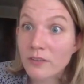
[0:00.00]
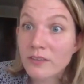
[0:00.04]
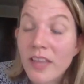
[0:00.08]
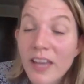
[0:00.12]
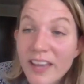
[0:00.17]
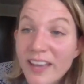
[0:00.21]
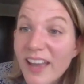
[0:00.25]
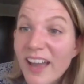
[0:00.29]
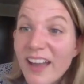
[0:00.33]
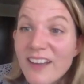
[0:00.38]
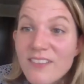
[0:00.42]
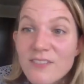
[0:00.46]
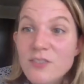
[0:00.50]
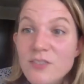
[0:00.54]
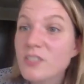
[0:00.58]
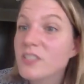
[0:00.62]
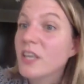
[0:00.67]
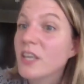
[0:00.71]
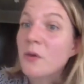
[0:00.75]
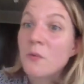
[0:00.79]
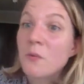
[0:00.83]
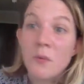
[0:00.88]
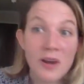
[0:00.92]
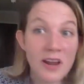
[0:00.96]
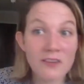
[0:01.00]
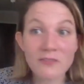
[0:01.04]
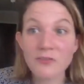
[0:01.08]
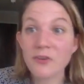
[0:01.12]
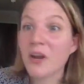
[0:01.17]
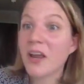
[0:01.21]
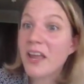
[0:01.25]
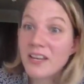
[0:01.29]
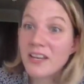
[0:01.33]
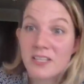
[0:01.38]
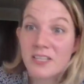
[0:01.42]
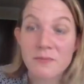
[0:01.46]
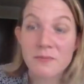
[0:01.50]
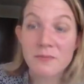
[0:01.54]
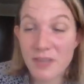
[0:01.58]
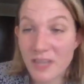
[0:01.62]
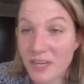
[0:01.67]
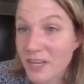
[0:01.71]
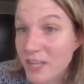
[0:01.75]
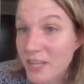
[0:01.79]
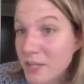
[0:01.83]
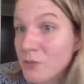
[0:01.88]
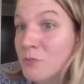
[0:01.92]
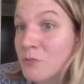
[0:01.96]
Like I'm just like whatever I end up
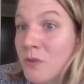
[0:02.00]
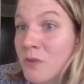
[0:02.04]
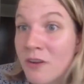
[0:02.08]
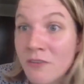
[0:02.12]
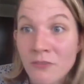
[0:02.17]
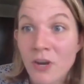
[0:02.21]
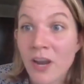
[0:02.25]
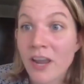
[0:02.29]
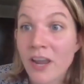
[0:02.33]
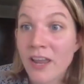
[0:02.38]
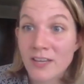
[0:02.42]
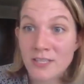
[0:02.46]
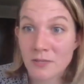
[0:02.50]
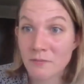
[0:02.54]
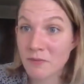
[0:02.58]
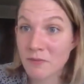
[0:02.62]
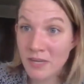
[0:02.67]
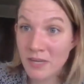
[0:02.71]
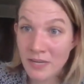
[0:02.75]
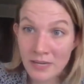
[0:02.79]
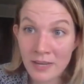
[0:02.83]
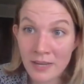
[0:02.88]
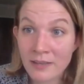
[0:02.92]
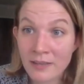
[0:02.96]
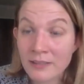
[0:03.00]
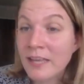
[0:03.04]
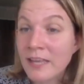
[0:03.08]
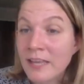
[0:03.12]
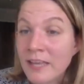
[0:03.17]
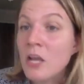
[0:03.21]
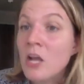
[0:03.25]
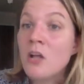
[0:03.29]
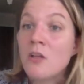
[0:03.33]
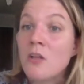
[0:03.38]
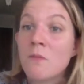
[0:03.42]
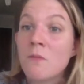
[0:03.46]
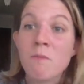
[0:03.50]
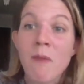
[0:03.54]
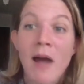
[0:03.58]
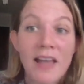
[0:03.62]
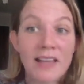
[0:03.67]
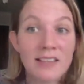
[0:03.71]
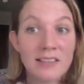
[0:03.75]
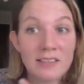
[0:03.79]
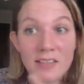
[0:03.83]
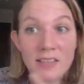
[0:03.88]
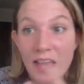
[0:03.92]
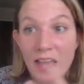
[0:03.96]
eating is whatever I end up eating. Like my
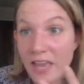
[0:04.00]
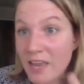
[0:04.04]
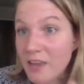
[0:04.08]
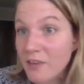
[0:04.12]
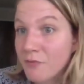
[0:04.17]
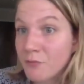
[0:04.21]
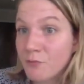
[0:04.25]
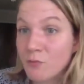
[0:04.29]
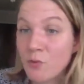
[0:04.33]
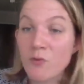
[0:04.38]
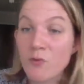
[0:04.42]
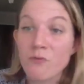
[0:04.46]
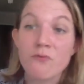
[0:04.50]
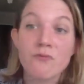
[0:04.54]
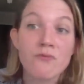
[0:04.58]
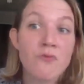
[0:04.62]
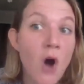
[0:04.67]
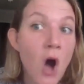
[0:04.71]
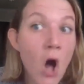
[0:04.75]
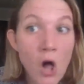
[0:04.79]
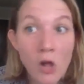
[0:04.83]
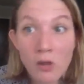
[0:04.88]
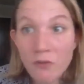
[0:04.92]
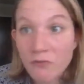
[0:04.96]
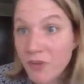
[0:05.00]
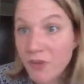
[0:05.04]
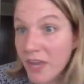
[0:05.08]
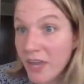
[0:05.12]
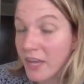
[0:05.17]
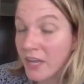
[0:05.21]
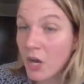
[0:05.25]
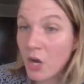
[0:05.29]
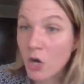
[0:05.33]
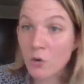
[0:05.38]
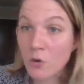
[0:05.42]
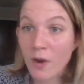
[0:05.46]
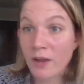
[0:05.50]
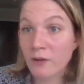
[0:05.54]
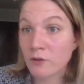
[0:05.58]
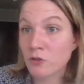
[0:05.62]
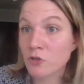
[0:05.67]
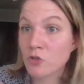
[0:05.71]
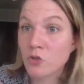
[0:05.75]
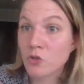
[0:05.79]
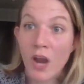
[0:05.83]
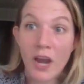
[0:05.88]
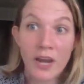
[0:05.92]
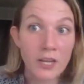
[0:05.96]
life revolving around
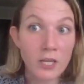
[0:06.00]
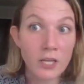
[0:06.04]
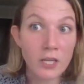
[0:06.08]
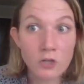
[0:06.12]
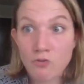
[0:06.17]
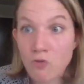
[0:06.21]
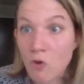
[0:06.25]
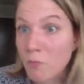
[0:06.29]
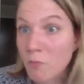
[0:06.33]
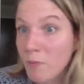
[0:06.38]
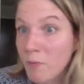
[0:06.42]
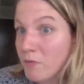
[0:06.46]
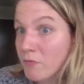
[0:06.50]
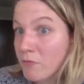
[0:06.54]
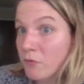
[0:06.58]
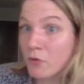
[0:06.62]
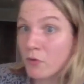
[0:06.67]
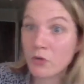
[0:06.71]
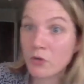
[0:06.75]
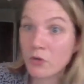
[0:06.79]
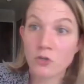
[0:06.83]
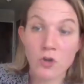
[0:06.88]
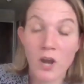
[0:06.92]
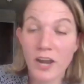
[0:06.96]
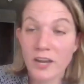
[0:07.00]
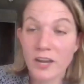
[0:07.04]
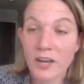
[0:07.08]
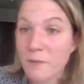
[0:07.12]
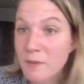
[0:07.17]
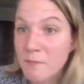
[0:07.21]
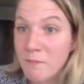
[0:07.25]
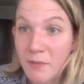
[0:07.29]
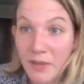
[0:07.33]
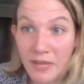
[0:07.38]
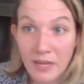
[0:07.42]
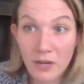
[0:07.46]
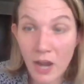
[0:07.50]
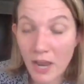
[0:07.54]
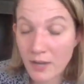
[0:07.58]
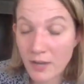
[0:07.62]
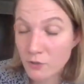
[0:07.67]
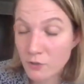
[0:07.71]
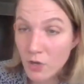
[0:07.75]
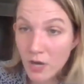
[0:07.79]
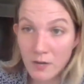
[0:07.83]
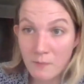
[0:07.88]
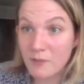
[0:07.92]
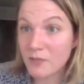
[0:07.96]
trying to control my food and trying to be big and
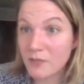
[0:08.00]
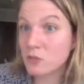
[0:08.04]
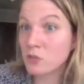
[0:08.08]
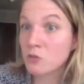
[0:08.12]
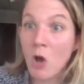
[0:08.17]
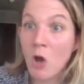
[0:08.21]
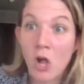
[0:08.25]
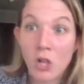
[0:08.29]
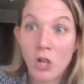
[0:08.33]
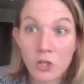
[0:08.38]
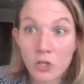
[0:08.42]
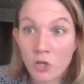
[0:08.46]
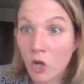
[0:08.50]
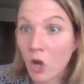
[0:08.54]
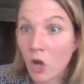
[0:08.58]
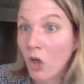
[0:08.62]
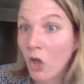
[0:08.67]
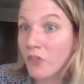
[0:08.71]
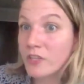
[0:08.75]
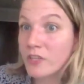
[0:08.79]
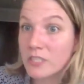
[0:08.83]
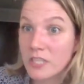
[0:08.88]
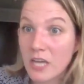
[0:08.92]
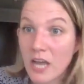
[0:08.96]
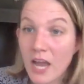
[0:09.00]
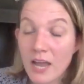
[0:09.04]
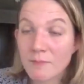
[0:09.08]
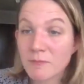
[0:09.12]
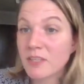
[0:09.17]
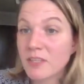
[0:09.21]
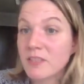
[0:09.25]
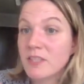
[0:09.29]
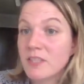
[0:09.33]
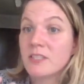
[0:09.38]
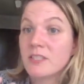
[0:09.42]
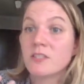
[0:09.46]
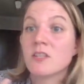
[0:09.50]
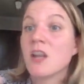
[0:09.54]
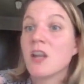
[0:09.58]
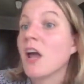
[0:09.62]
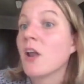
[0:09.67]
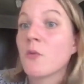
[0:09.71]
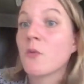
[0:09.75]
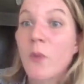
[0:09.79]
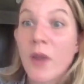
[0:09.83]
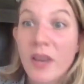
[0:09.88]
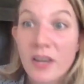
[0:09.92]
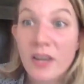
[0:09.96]
trying to be smaller all the time. Like this is not
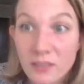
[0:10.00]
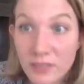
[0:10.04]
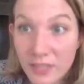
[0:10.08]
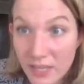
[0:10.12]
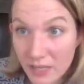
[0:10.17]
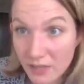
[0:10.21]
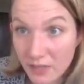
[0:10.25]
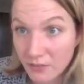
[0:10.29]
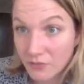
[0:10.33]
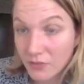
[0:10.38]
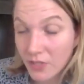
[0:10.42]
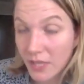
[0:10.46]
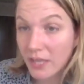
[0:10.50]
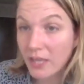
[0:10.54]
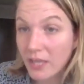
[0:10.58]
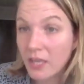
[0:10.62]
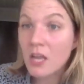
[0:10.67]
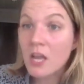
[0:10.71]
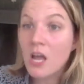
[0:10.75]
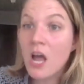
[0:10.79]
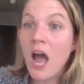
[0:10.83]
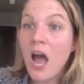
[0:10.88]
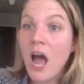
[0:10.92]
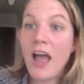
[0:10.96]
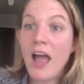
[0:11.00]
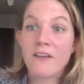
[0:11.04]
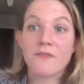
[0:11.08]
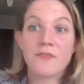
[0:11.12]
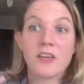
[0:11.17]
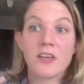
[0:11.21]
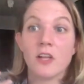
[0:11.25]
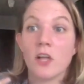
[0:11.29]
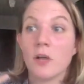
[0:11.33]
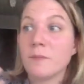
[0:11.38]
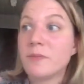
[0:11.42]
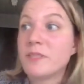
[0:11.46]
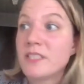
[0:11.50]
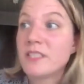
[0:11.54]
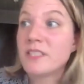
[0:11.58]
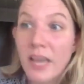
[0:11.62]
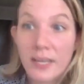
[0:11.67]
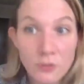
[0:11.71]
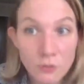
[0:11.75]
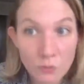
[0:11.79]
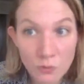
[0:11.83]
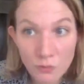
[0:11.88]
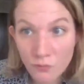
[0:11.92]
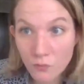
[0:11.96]
a way to live. Like I feel
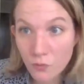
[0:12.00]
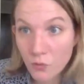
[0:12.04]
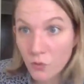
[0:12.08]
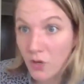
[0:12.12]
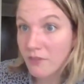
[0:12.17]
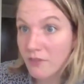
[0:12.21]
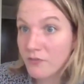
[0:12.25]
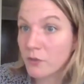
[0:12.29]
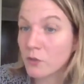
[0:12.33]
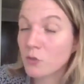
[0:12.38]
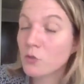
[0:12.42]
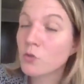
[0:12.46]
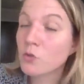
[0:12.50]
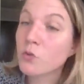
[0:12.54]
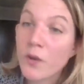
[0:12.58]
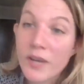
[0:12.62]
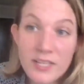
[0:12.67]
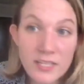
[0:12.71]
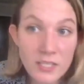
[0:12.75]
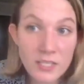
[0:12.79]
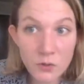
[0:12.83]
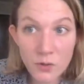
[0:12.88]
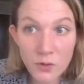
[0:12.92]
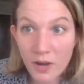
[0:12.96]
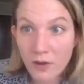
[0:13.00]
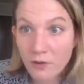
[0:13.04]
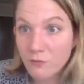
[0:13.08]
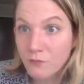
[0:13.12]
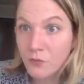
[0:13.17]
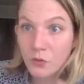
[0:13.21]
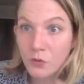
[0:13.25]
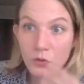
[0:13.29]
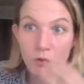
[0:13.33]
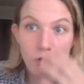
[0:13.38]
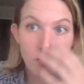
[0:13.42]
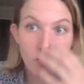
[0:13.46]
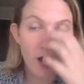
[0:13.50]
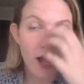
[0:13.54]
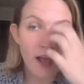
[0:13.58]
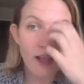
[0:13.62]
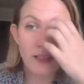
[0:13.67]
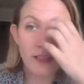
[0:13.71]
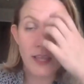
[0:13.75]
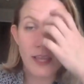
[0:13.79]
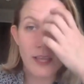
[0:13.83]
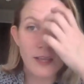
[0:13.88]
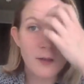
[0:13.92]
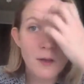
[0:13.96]
obsessed with food. I feel crazy around food. I
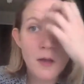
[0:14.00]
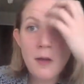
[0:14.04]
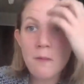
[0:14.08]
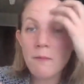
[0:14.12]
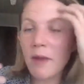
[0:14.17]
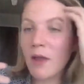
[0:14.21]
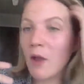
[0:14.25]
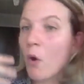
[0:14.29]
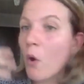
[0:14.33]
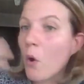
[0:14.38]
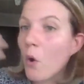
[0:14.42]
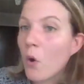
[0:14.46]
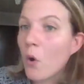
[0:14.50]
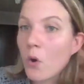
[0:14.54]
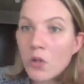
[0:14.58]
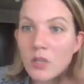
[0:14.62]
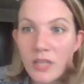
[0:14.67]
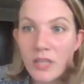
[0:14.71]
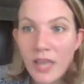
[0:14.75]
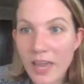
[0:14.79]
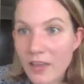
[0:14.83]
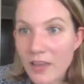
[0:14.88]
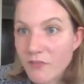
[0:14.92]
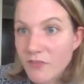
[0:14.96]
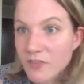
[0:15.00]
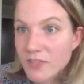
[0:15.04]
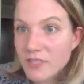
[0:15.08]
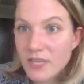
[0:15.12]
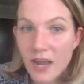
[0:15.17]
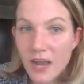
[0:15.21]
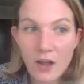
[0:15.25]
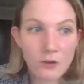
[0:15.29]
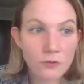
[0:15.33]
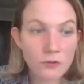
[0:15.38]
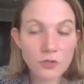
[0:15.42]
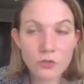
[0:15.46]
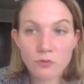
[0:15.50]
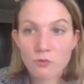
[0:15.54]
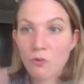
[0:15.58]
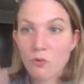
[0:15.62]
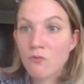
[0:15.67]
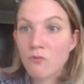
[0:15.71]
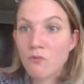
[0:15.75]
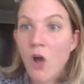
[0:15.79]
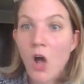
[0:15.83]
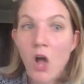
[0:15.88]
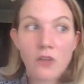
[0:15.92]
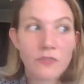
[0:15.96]
like my whole life is now just
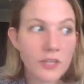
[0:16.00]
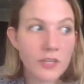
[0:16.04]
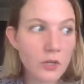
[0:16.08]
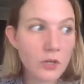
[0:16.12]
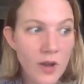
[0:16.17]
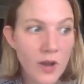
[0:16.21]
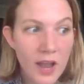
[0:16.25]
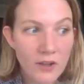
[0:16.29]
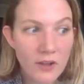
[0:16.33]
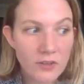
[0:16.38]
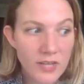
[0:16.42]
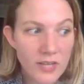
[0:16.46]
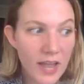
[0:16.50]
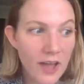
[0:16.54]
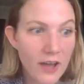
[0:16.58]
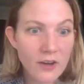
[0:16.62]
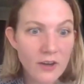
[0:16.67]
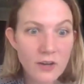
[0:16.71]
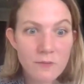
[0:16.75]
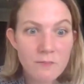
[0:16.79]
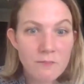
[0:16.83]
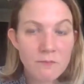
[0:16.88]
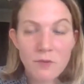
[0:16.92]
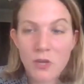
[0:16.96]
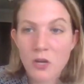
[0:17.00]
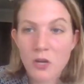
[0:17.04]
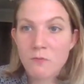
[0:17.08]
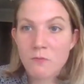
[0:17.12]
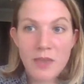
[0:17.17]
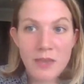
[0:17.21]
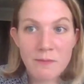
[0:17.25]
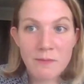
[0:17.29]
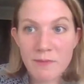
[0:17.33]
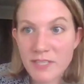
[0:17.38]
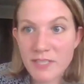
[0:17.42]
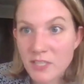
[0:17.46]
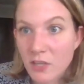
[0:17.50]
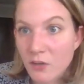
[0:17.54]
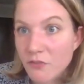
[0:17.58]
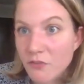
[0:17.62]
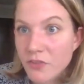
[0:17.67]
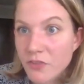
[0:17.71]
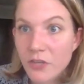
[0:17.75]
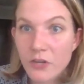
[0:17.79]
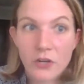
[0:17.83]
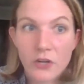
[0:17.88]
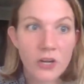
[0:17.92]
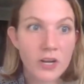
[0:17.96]
revolving around how to, you know, make myself
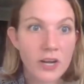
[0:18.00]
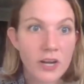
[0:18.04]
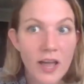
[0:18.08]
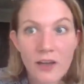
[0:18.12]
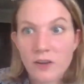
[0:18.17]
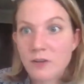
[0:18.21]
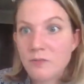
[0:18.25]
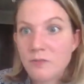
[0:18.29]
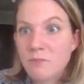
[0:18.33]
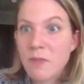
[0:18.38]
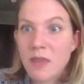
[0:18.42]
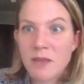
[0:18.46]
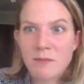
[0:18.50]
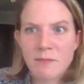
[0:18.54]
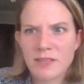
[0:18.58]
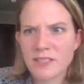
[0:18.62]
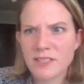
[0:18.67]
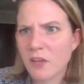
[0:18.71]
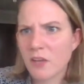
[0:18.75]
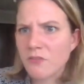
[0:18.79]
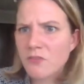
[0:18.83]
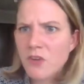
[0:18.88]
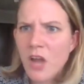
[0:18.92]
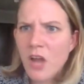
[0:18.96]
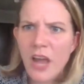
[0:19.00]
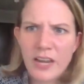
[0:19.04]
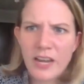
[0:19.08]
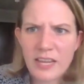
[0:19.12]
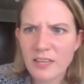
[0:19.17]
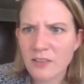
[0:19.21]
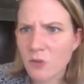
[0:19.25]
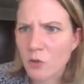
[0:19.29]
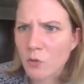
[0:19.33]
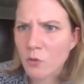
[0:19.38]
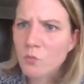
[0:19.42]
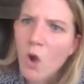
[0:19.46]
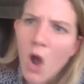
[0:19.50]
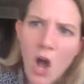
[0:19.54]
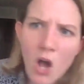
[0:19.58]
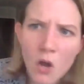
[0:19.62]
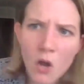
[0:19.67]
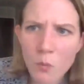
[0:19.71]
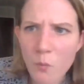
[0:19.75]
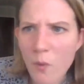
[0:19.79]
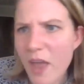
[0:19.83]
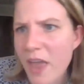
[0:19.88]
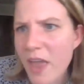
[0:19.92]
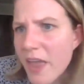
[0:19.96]
thinner and how to make myself not eat the
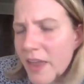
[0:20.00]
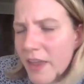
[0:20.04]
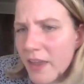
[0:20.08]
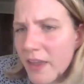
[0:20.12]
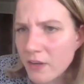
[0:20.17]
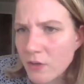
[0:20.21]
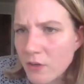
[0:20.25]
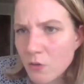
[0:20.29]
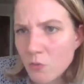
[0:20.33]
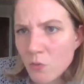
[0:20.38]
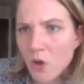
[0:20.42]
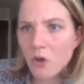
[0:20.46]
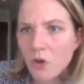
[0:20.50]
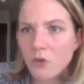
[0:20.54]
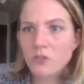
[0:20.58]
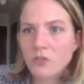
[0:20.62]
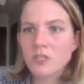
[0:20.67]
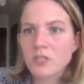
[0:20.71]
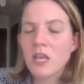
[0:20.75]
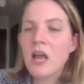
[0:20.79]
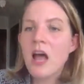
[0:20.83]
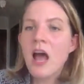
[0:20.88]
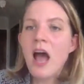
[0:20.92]
wrong way in quotes.